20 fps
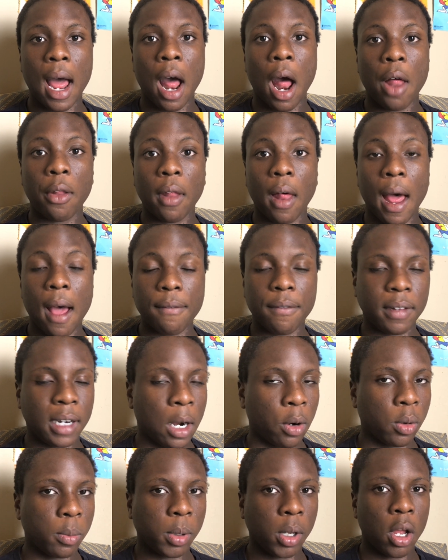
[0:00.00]

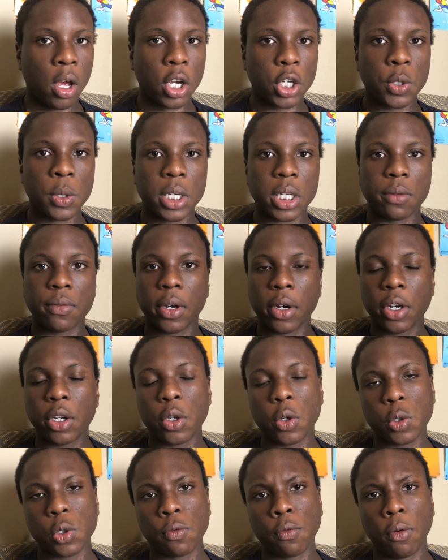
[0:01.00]
half-an-hour blocks, which is very
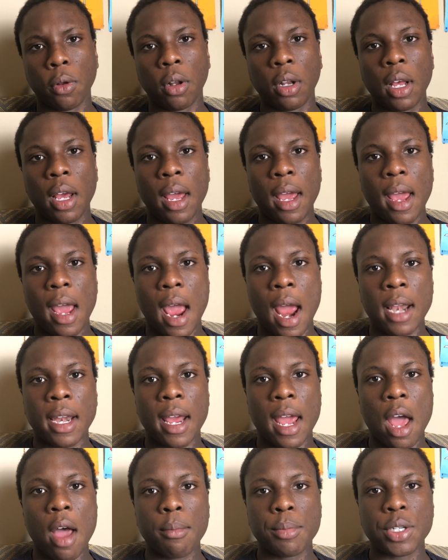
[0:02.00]
useful, and it
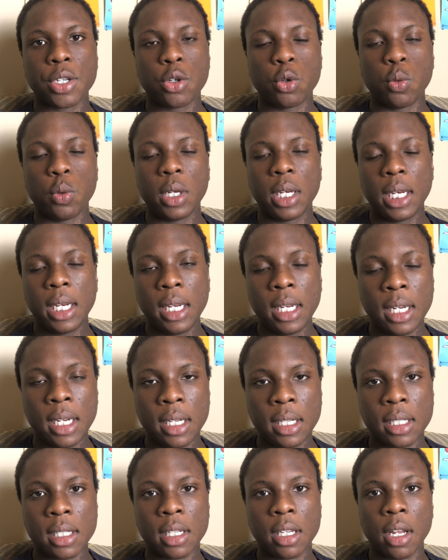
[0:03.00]
helps to
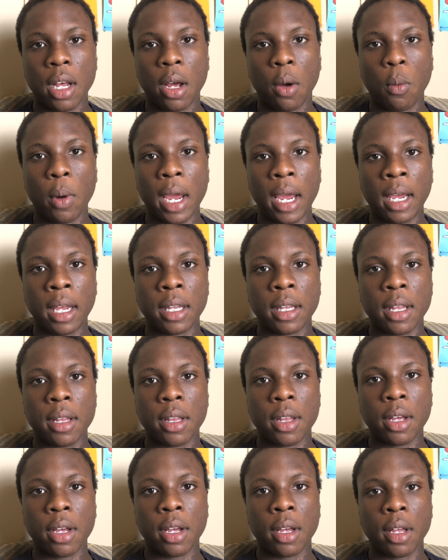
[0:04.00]
ease the way that
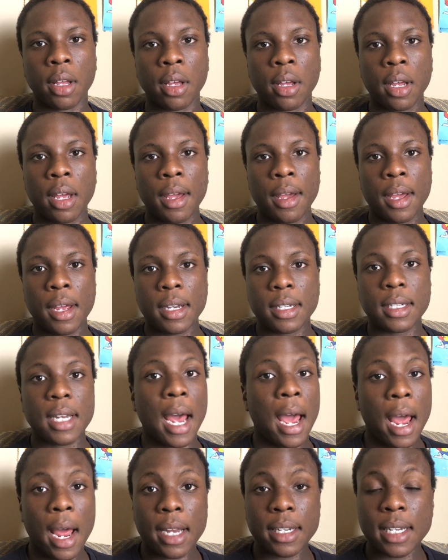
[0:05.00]
the
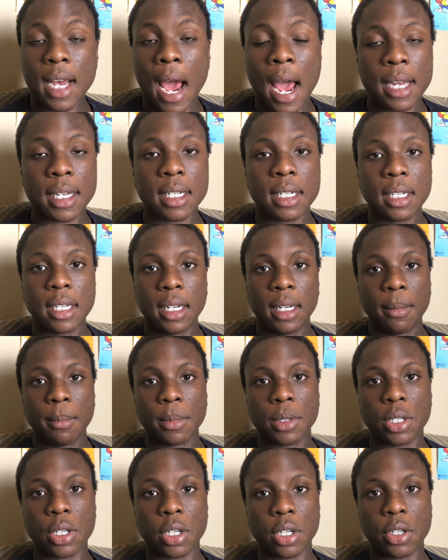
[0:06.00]
task seems,
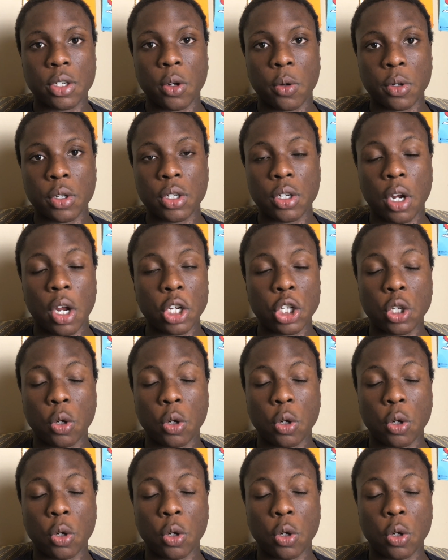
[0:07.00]
so it's not so